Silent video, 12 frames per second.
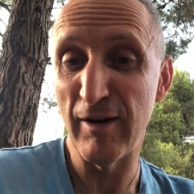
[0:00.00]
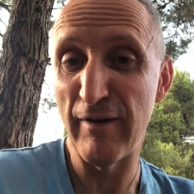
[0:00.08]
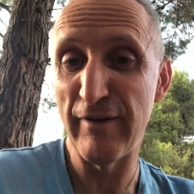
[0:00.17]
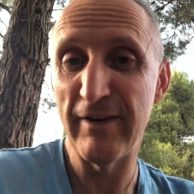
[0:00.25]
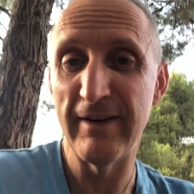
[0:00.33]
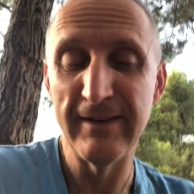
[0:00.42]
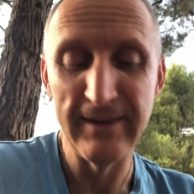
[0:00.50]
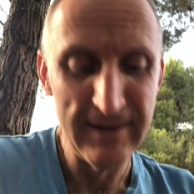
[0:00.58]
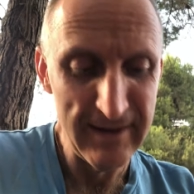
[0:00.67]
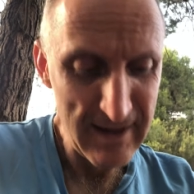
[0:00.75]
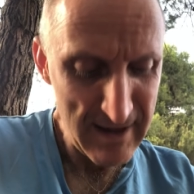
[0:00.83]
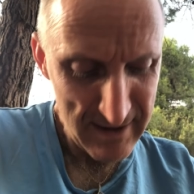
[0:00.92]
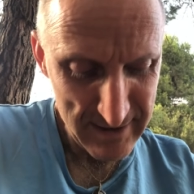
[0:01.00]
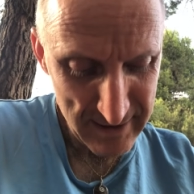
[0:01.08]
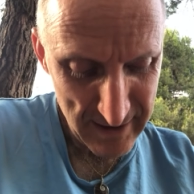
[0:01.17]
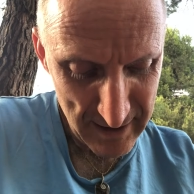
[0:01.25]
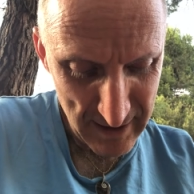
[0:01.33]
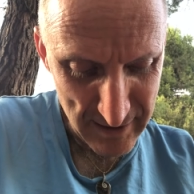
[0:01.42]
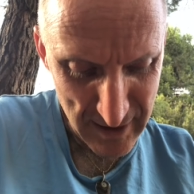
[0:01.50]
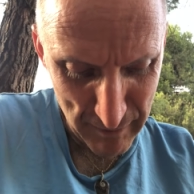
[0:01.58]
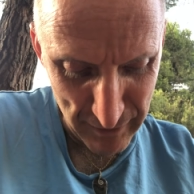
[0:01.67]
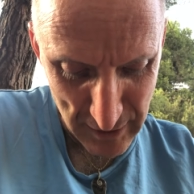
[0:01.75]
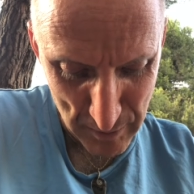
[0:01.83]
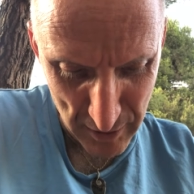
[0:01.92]
life. So there you go,
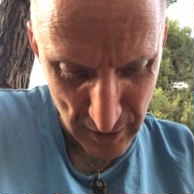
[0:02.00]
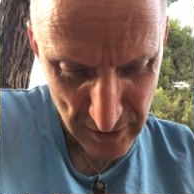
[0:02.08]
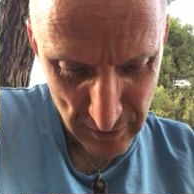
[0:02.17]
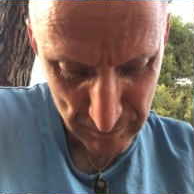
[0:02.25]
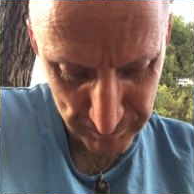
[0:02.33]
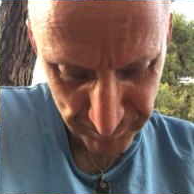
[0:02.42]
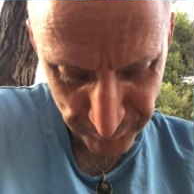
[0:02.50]
some things are personal.